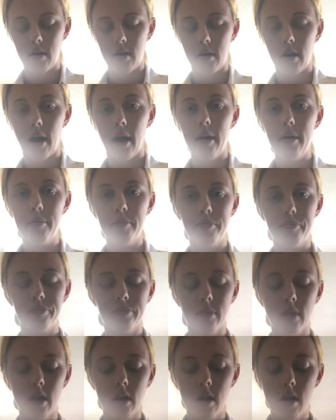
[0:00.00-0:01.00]
Okay.
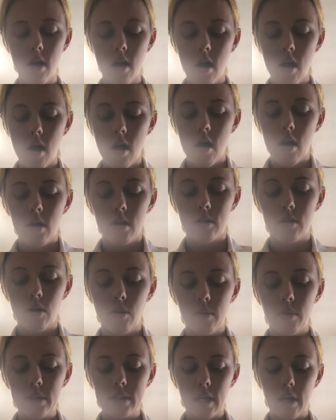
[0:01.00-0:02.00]
So
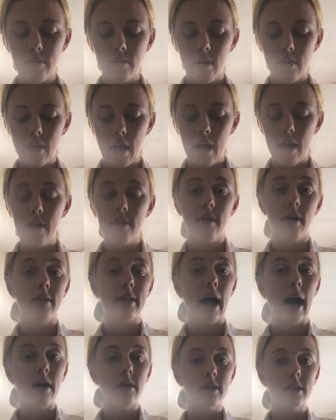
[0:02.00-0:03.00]
once I've done that, if I was
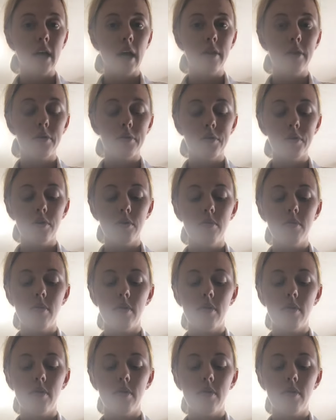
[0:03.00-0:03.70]
outside the room,